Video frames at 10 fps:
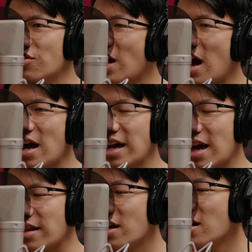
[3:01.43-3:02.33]
are not,
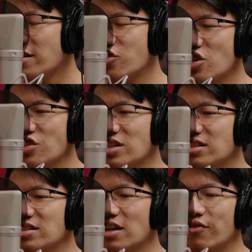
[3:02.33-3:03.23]
again, the
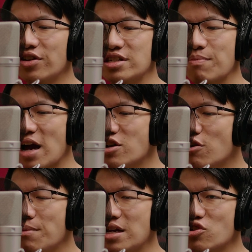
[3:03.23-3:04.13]
JJ67 is by
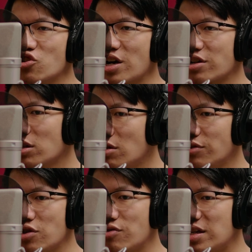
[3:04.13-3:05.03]
no means trying to
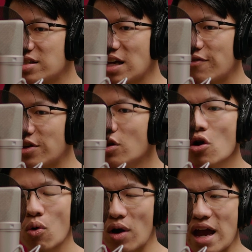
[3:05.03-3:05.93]
clone the U87
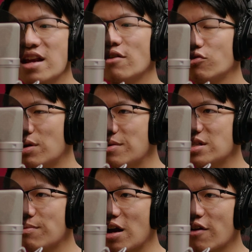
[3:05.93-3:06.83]
or any of
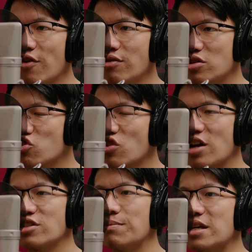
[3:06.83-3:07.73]
Neumann's microphone. It's
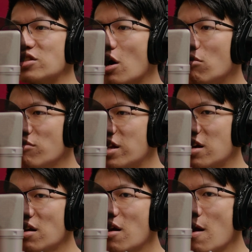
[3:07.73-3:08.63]
trying to be its own
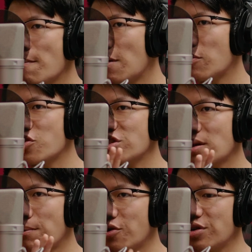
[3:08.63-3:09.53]
thing, but we're just
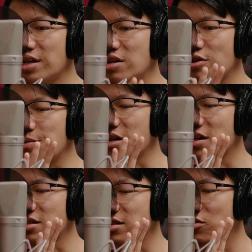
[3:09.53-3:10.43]
comparing it here
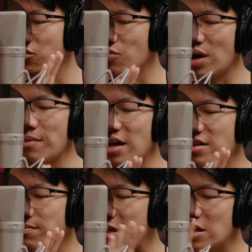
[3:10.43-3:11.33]
because Neumann
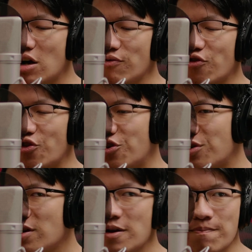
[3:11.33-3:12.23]
has been known
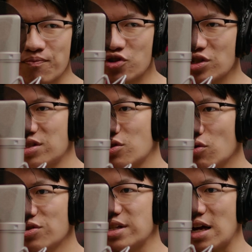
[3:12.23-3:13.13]
for just the
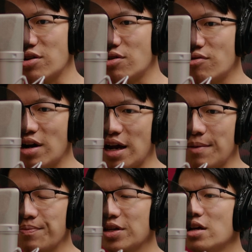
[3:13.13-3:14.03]
gold standard,
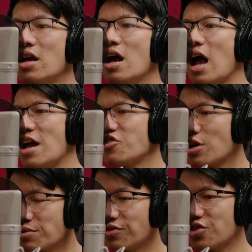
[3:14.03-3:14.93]
right? In
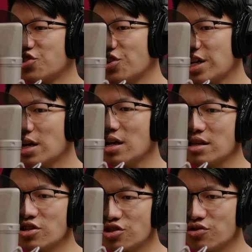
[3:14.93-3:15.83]
terms of the circuit,
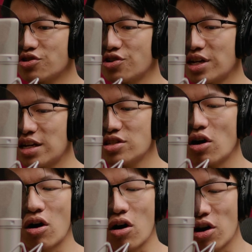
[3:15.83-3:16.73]
these two circuits are